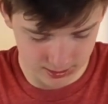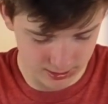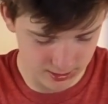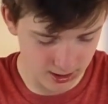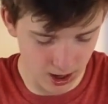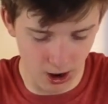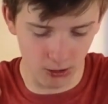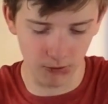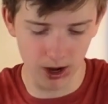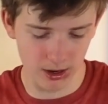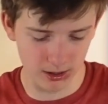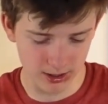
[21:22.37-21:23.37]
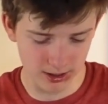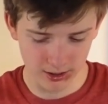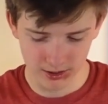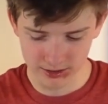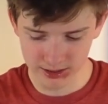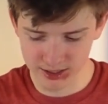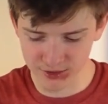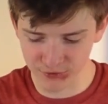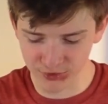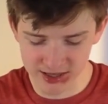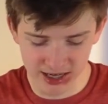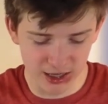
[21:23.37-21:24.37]
No. This
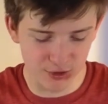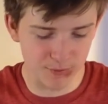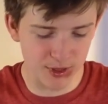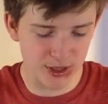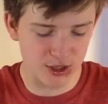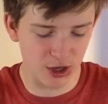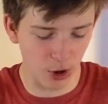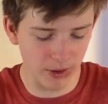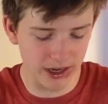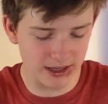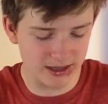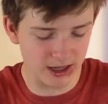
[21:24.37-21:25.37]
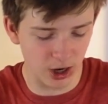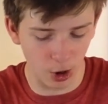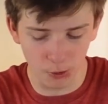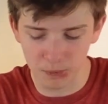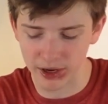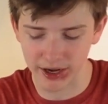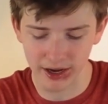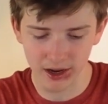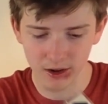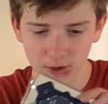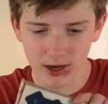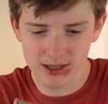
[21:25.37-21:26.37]
feels like it'd be so easy to open.
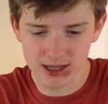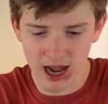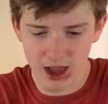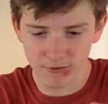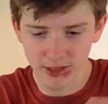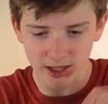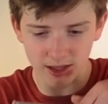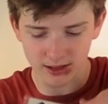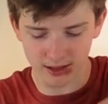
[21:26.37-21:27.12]
Why does it have like a